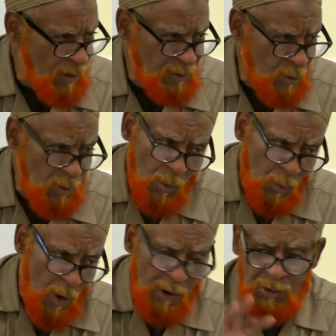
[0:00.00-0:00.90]

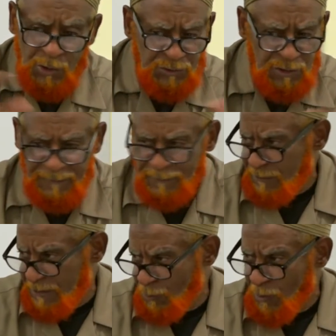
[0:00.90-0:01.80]
work your stuff
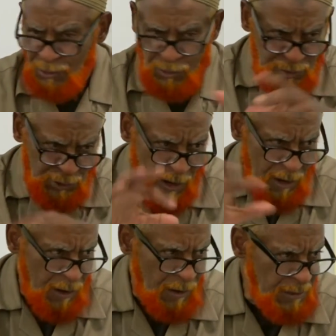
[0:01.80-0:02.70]
on him, work your
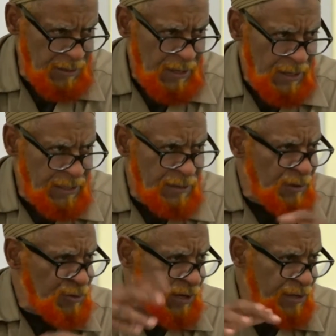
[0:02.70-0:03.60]
charm and get him
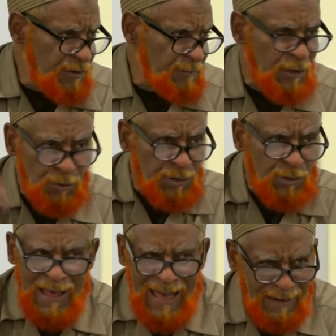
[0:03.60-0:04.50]
to change it. Now you can
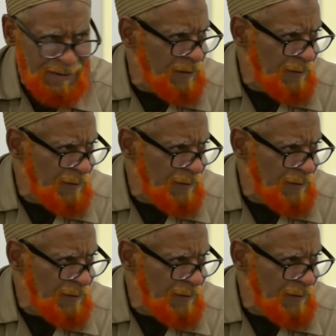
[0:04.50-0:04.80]
do that?